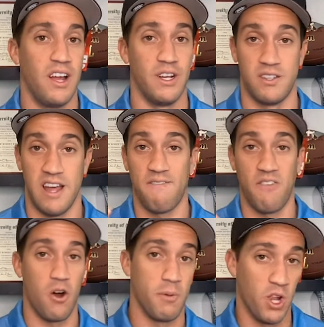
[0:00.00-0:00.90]
is that
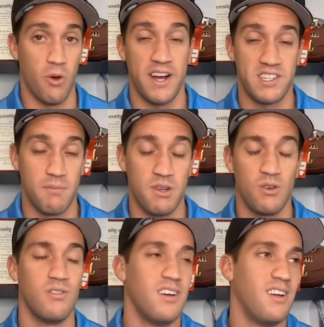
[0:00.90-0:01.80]
far below
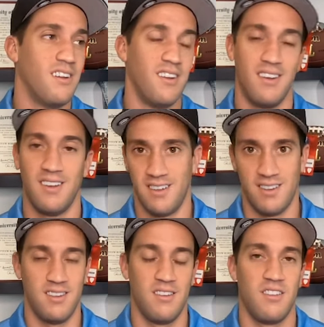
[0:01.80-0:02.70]
SMU,
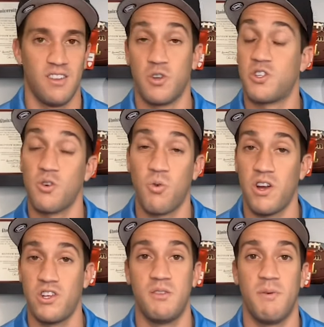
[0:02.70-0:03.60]
there are still
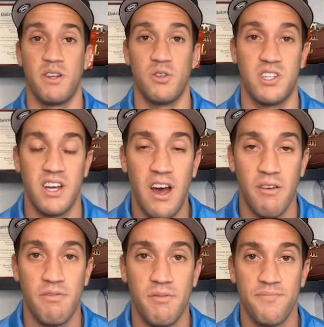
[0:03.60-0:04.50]
questions about
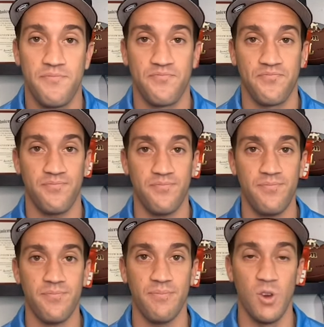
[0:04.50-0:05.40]
UCF.
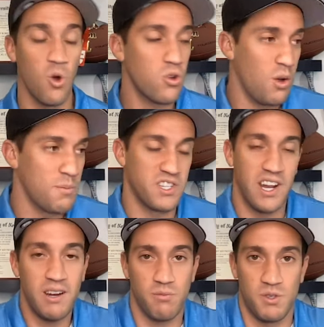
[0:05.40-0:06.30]
Oklahoma
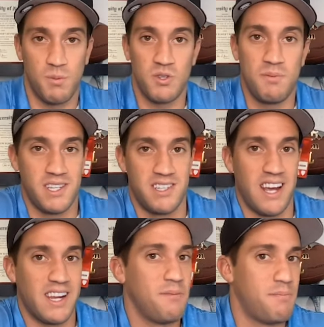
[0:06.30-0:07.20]
State was supposed to be the
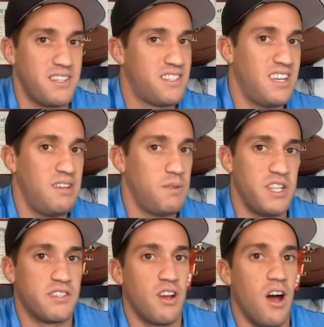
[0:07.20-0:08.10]
second best team in
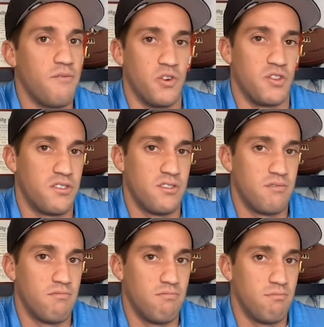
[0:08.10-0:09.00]
this conference
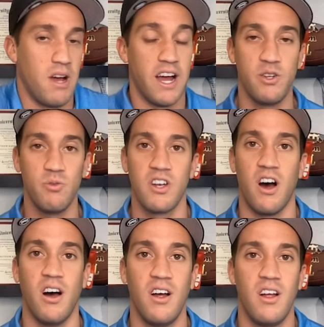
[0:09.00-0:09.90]
behind Utah.